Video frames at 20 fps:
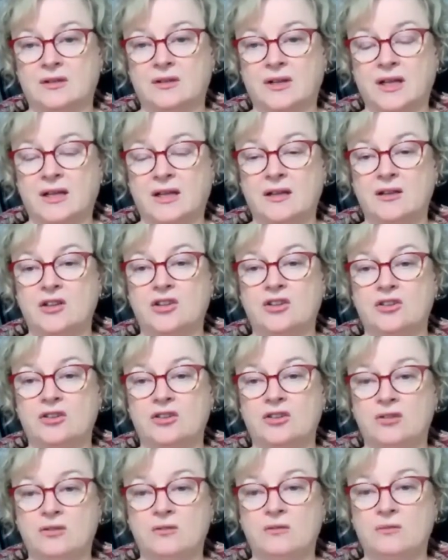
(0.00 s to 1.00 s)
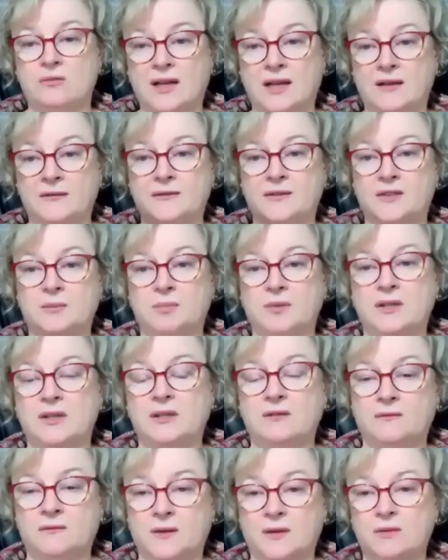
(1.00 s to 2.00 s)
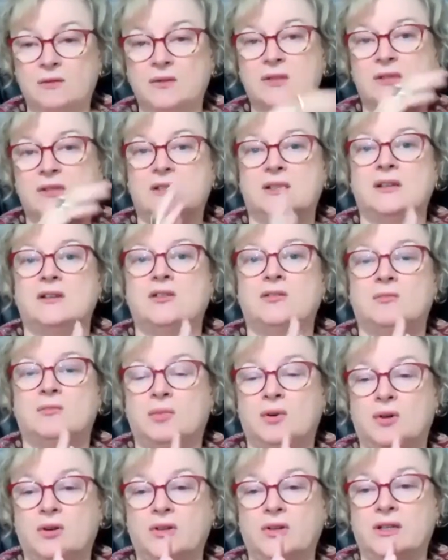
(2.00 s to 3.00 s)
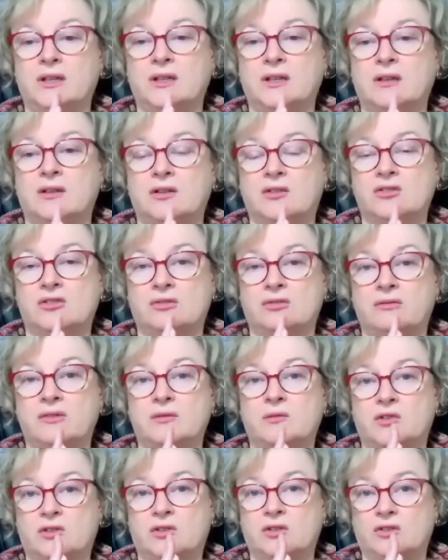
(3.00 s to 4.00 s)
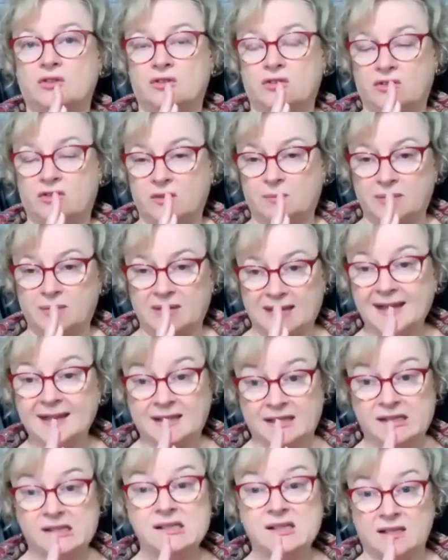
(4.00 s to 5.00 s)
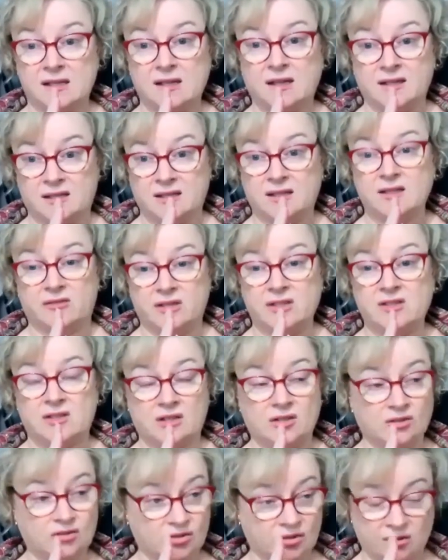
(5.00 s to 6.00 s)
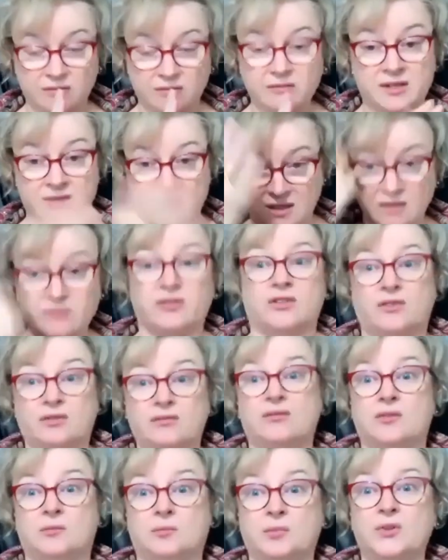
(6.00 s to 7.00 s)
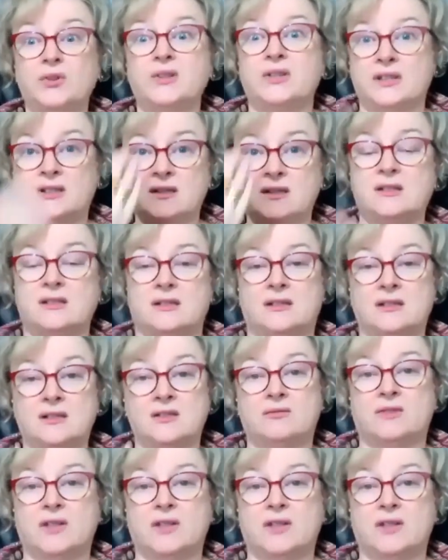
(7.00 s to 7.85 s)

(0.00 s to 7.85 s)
Okay, you have to be focused in your body, because the idea is that you're going to receive it through the body into this